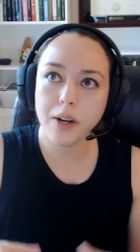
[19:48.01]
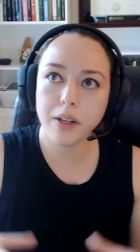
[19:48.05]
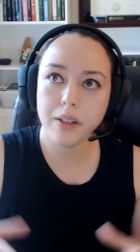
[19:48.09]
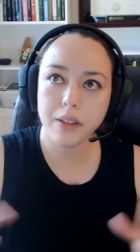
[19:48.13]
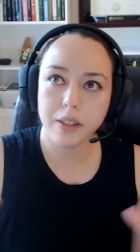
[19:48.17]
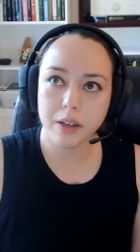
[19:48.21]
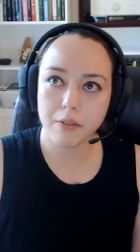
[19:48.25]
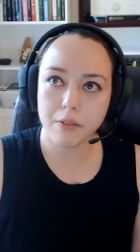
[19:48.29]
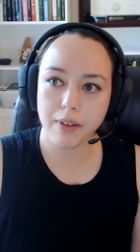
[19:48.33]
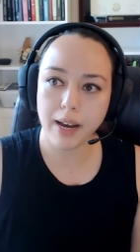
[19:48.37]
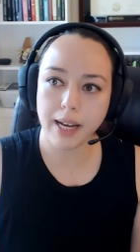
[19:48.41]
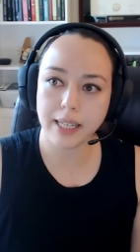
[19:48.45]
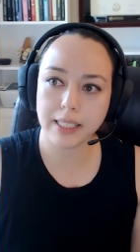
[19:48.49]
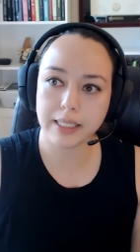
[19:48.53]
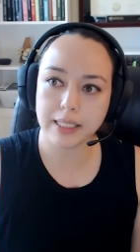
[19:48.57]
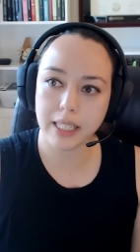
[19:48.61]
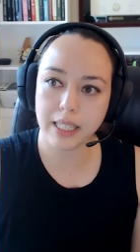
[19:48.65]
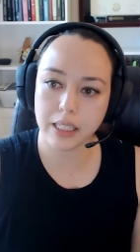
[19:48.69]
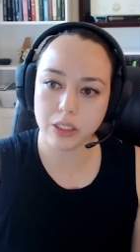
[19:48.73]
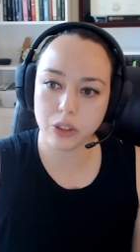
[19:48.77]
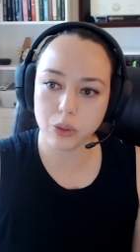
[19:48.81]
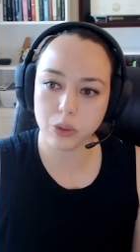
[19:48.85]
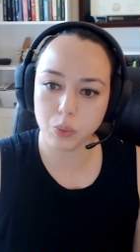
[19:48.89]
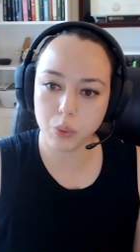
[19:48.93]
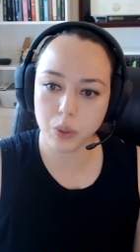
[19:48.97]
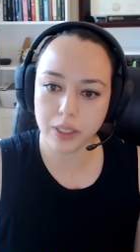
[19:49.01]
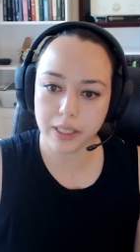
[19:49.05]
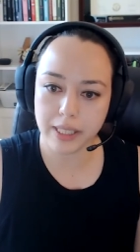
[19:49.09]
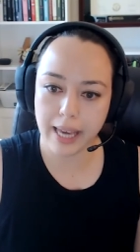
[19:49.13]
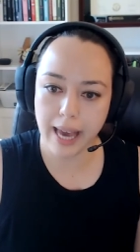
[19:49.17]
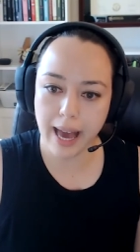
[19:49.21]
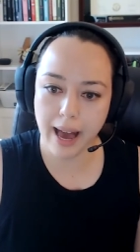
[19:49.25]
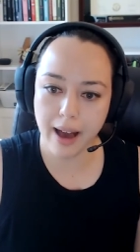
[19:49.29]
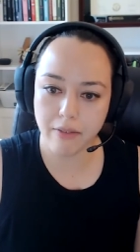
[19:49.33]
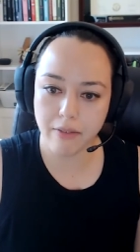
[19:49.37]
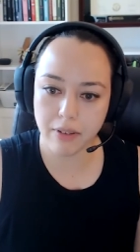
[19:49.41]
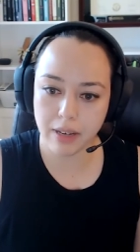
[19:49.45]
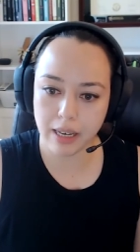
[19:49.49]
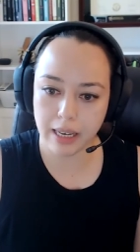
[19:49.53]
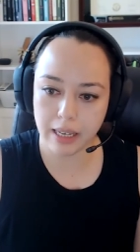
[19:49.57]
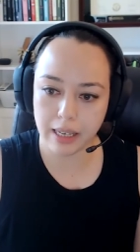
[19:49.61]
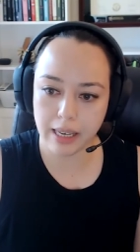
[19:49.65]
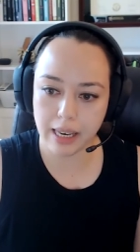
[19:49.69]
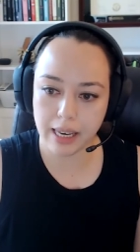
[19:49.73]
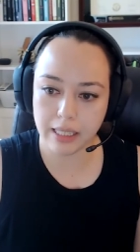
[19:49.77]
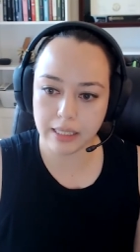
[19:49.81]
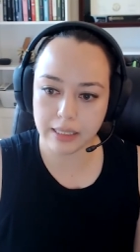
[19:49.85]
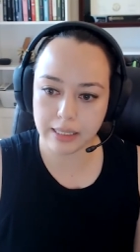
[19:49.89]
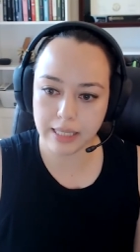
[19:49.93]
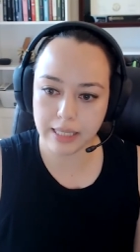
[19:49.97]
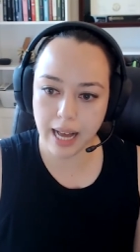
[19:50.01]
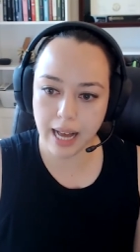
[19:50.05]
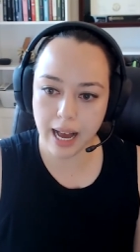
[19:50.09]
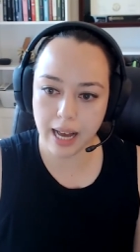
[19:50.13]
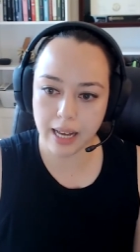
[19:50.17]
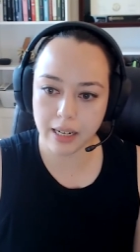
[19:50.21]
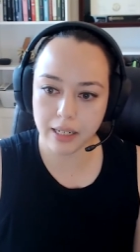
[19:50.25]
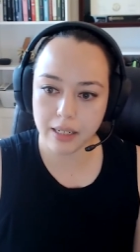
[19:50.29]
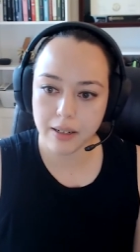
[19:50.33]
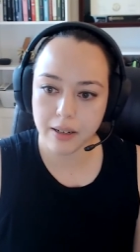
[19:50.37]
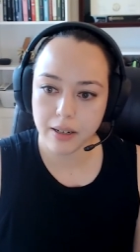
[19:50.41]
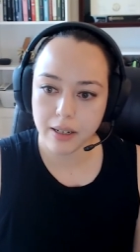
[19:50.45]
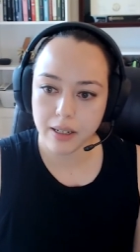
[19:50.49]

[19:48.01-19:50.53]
of the effects that it's really having is that